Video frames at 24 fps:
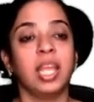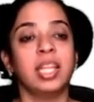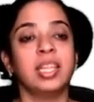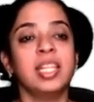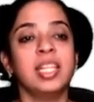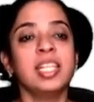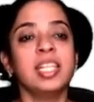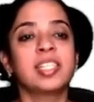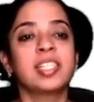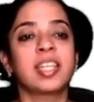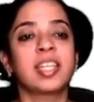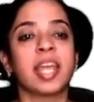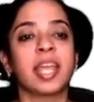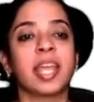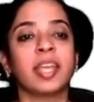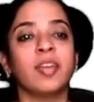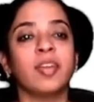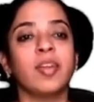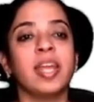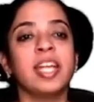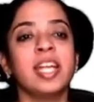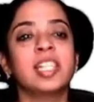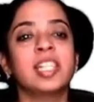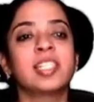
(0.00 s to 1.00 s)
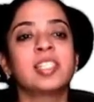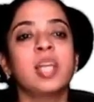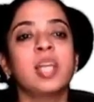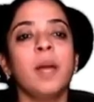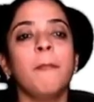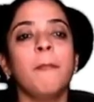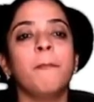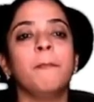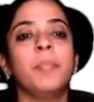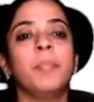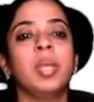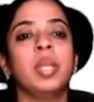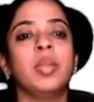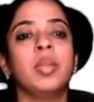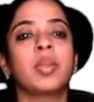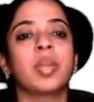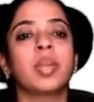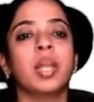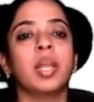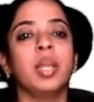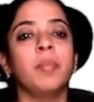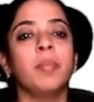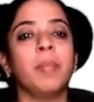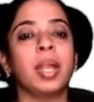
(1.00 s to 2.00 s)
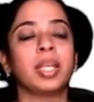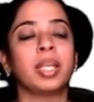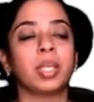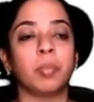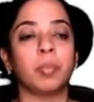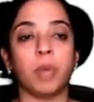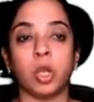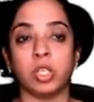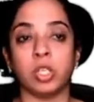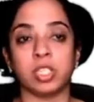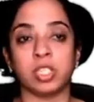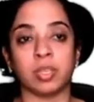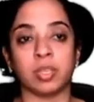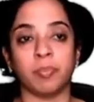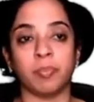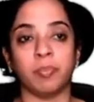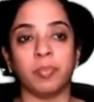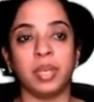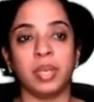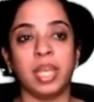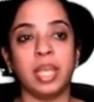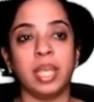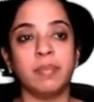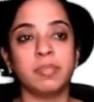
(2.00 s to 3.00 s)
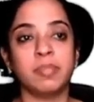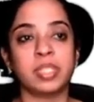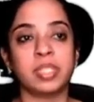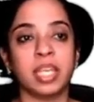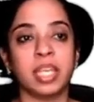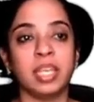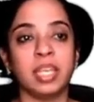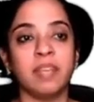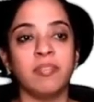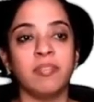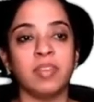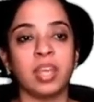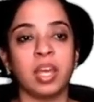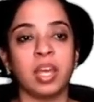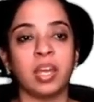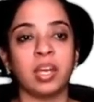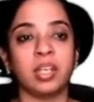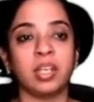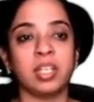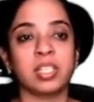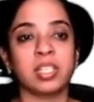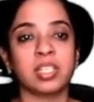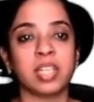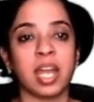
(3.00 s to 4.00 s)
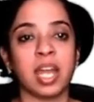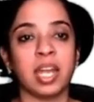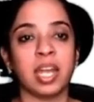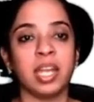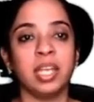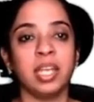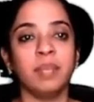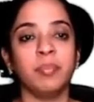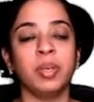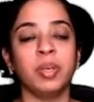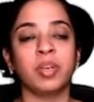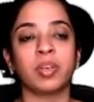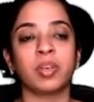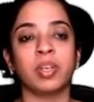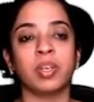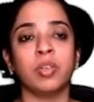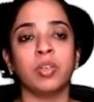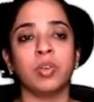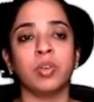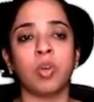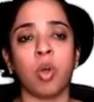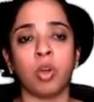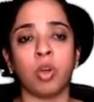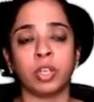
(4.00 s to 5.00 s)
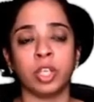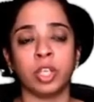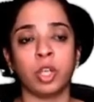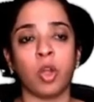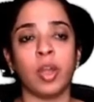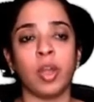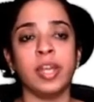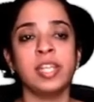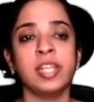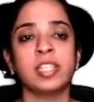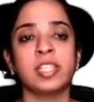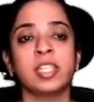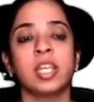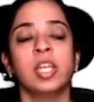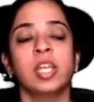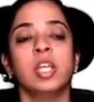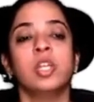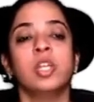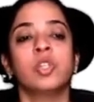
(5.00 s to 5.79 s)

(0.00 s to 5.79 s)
This regulates the mineral metabolism. Name say we are understanding mineralocorticoids.